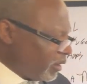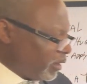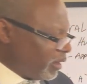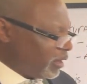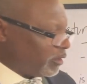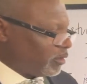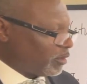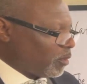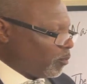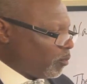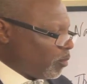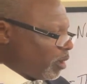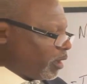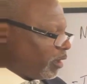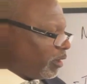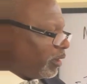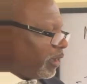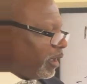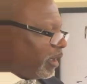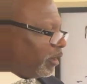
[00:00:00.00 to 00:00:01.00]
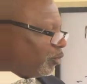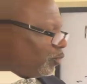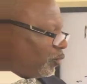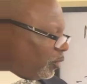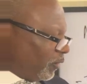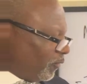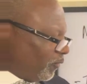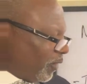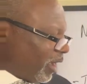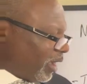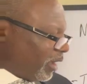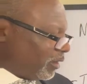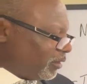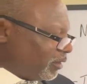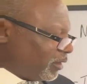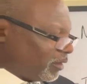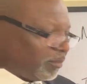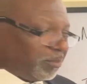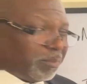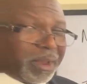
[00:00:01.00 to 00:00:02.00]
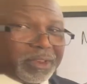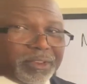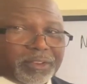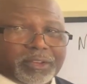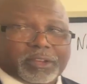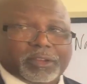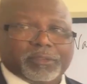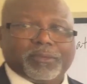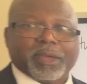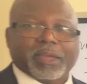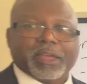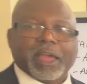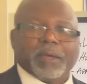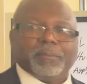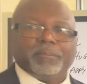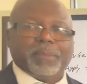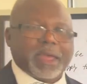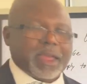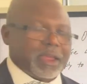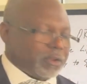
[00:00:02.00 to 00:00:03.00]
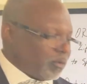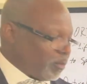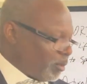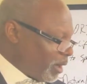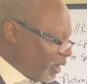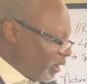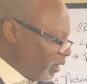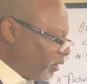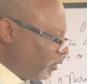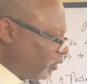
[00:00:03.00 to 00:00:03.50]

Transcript: to get someone to invest, especially if I got bad credit.